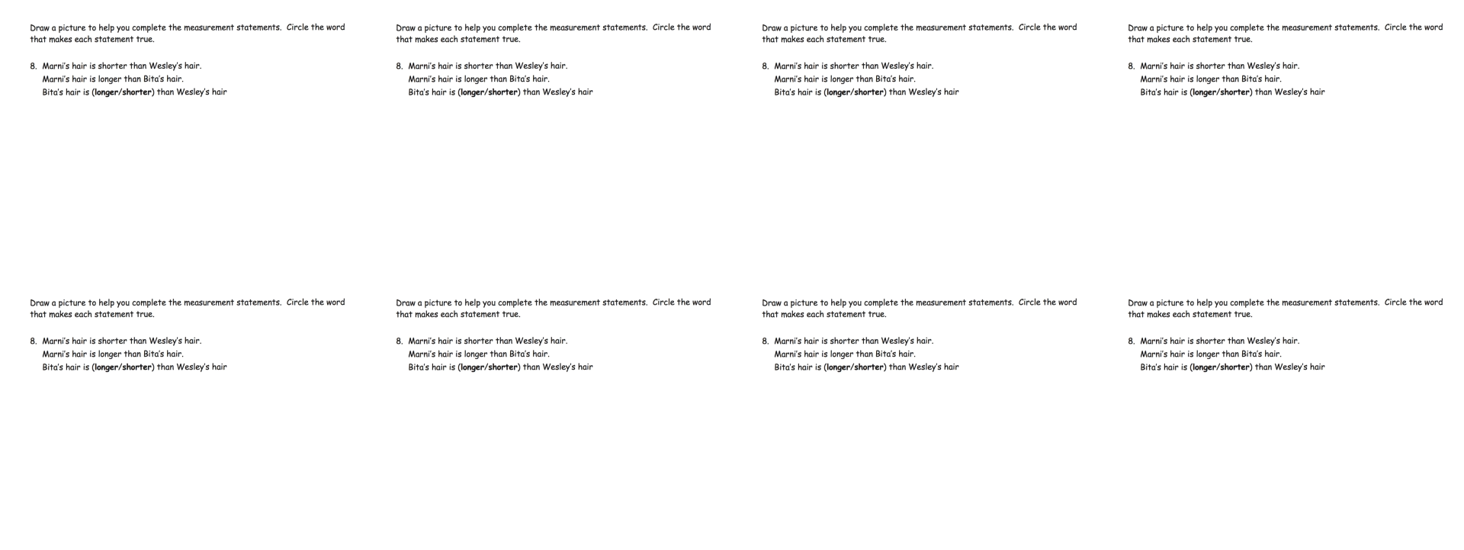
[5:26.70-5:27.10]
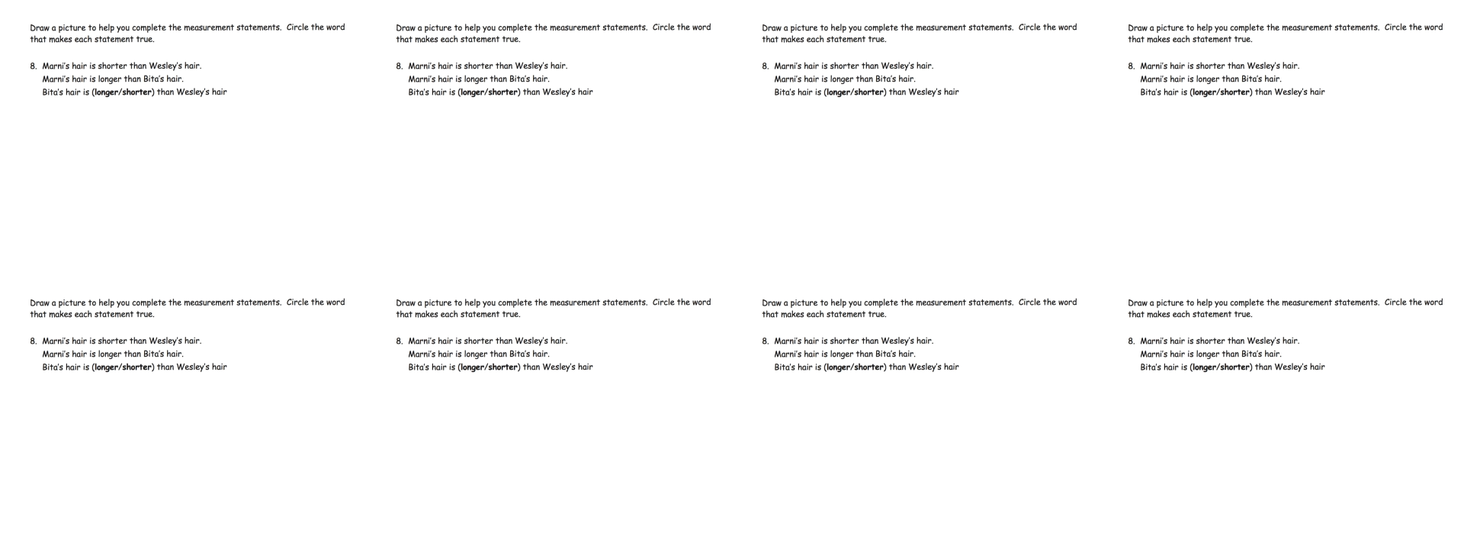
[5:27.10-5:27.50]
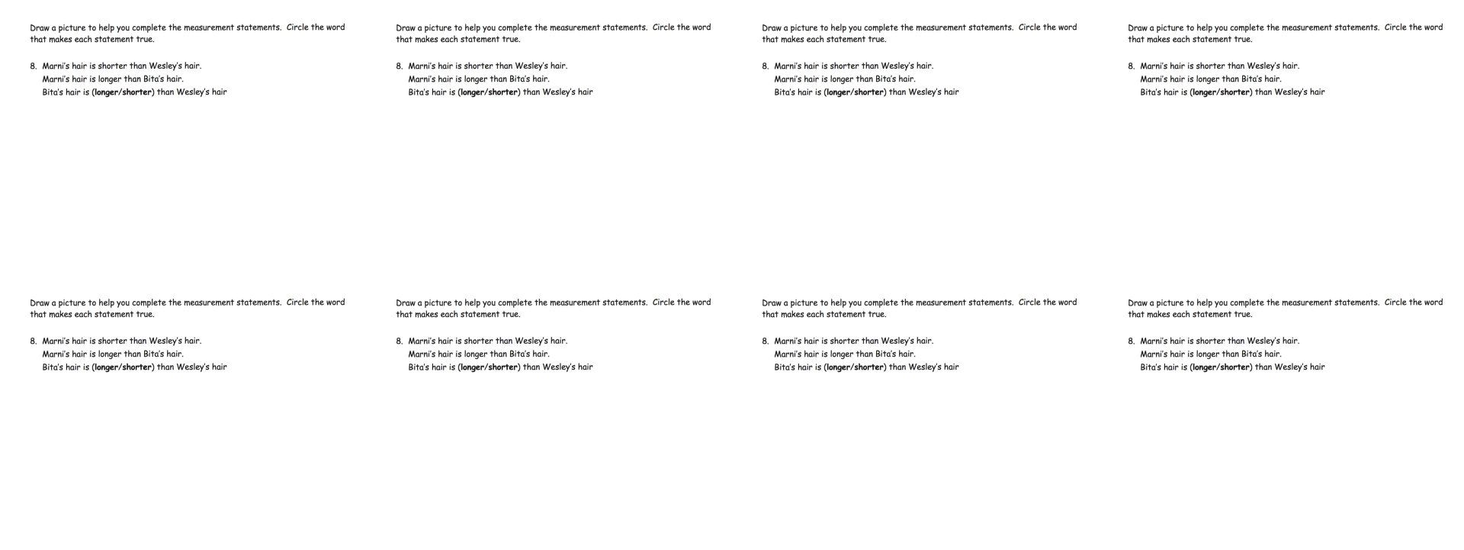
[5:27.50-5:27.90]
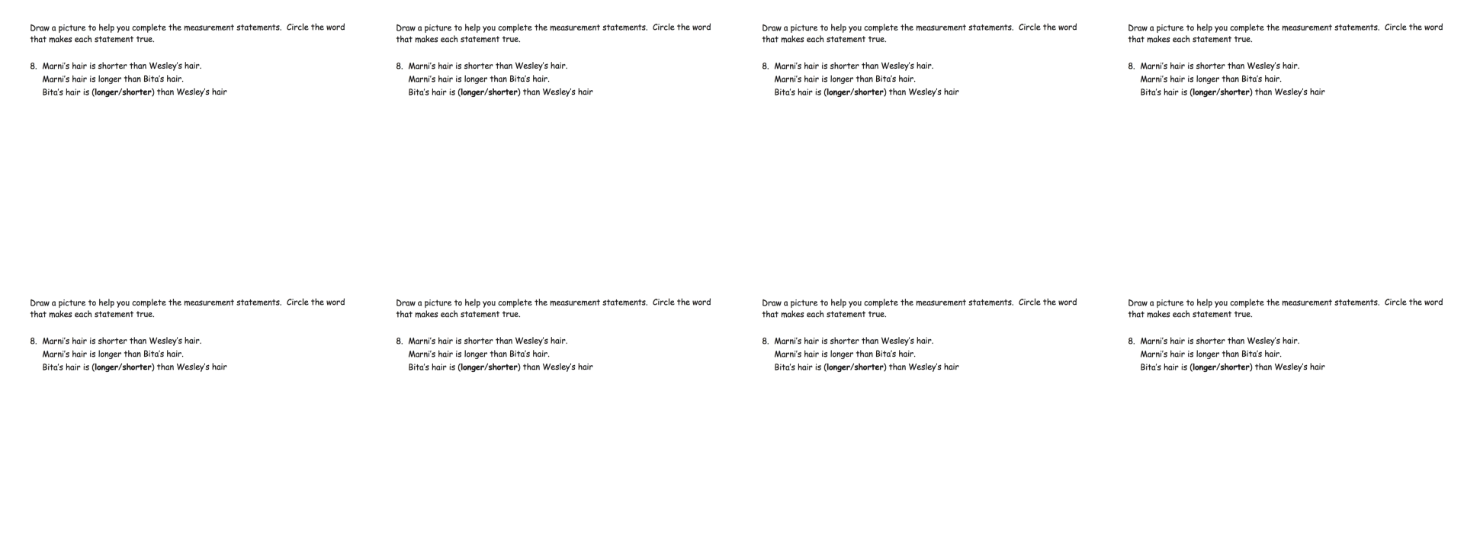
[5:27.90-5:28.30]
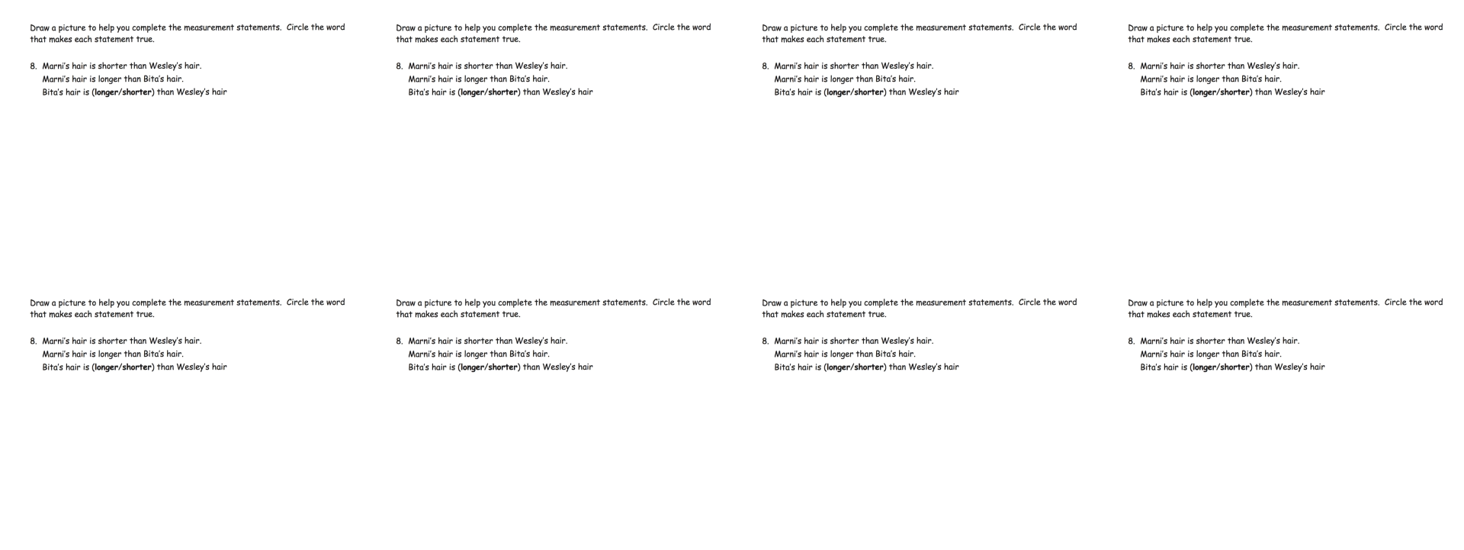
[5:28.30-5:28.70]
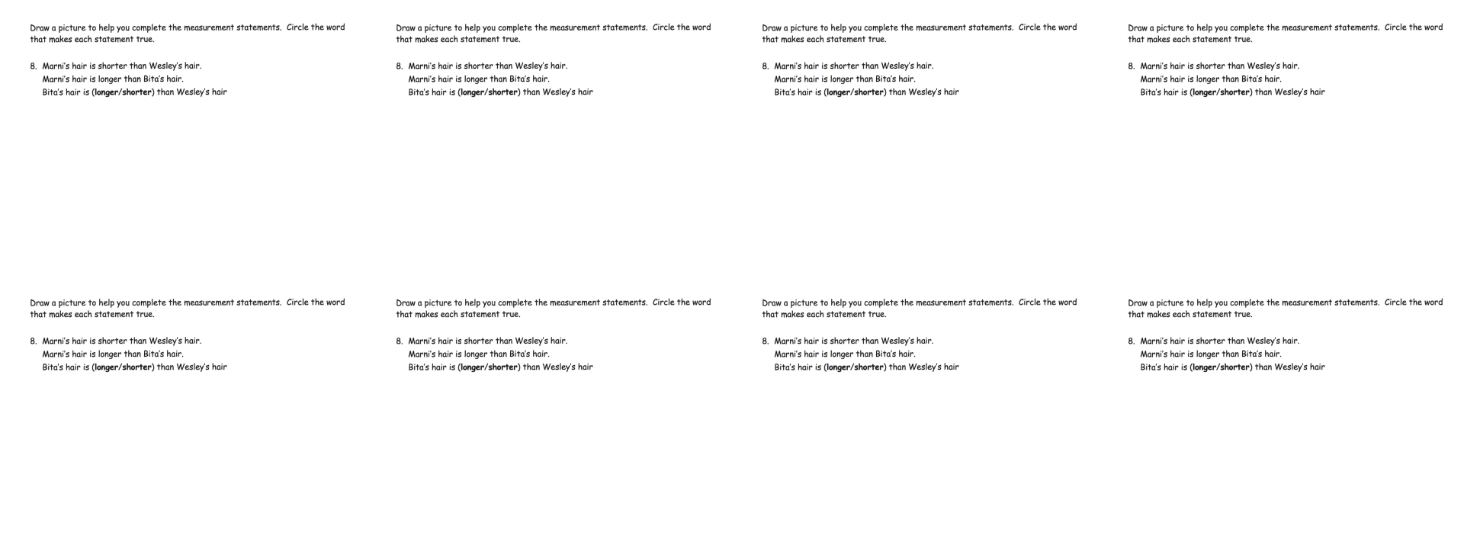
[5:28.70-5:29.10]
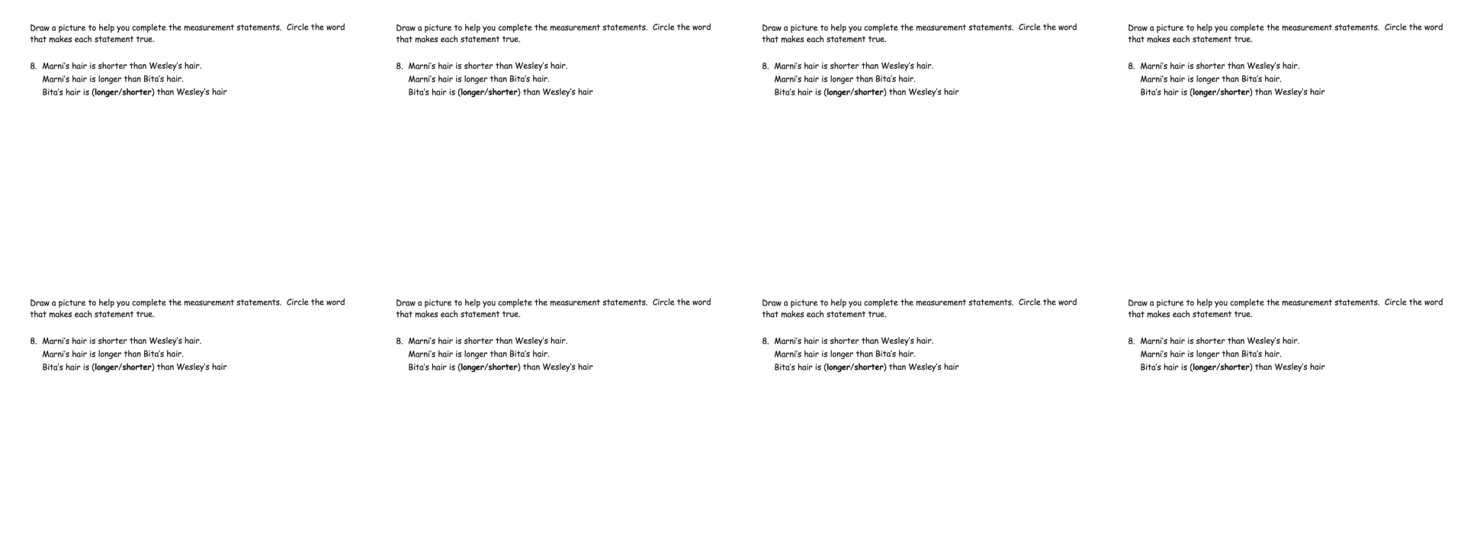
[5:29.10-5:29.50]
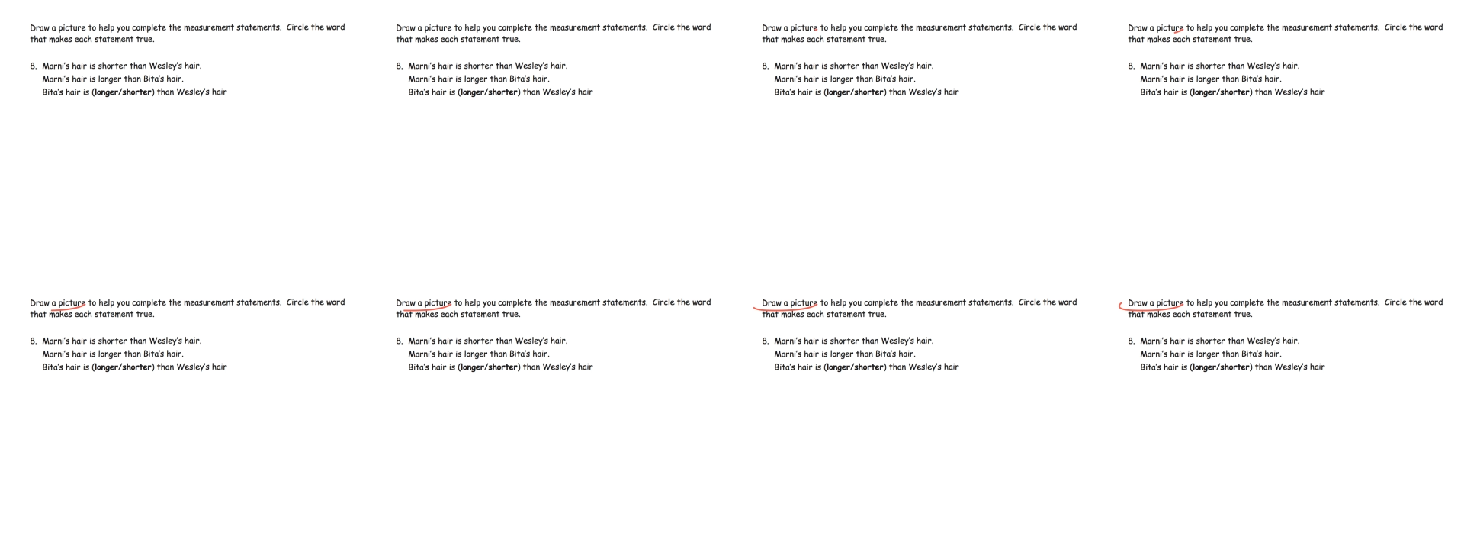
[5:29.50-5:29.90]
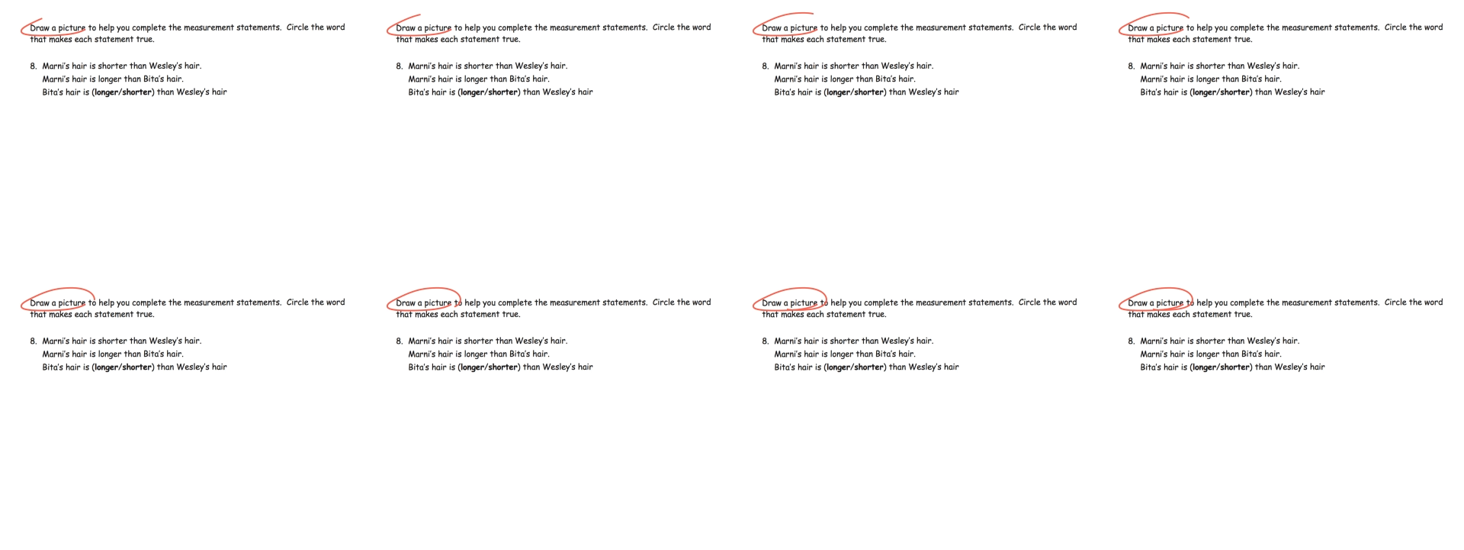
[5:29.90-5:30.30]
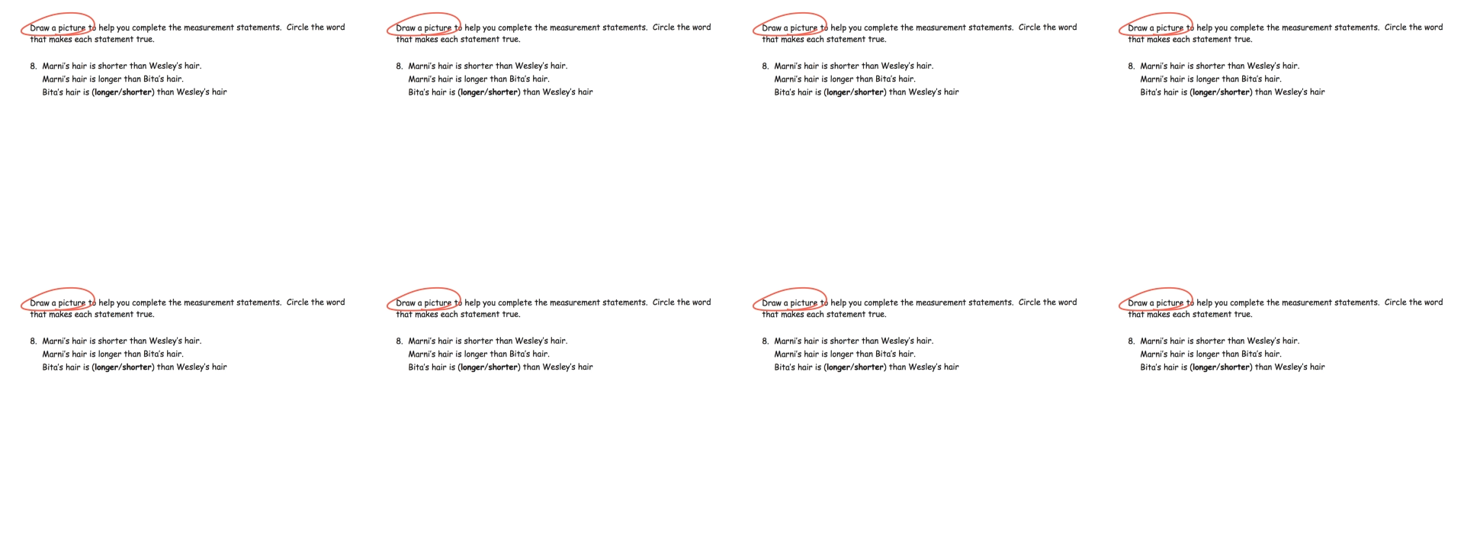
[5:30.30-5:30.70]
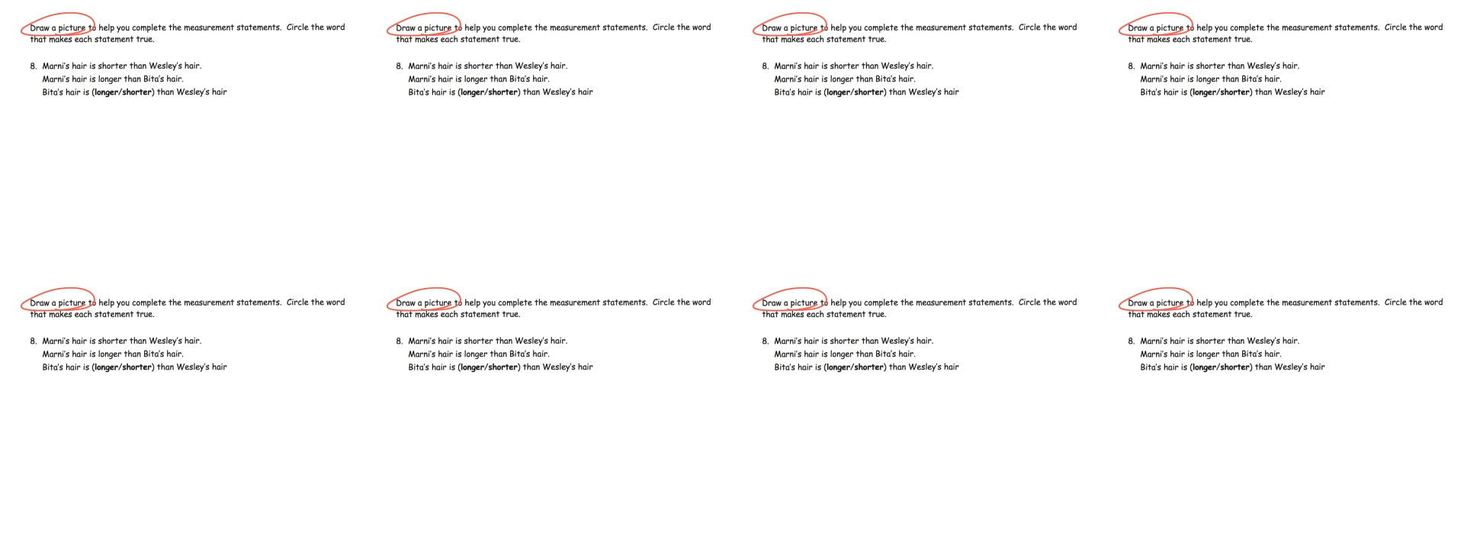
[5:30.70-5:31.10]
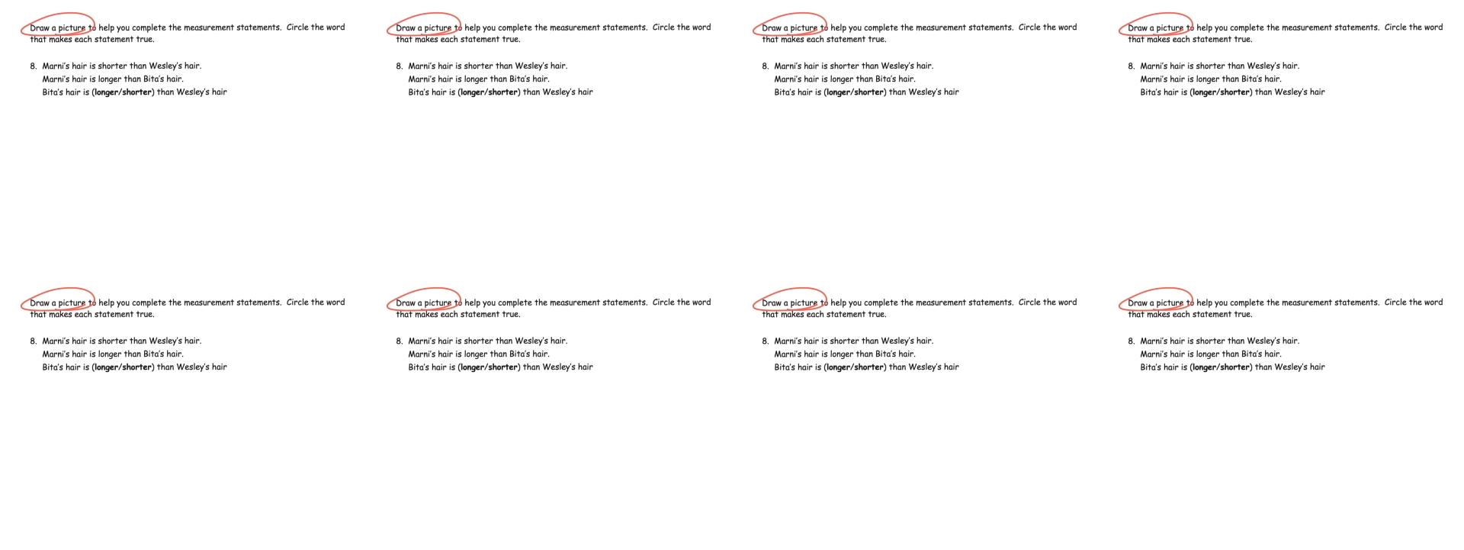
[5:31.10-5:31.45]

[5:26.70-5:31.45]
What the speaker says: Nobody's mouth can be seen.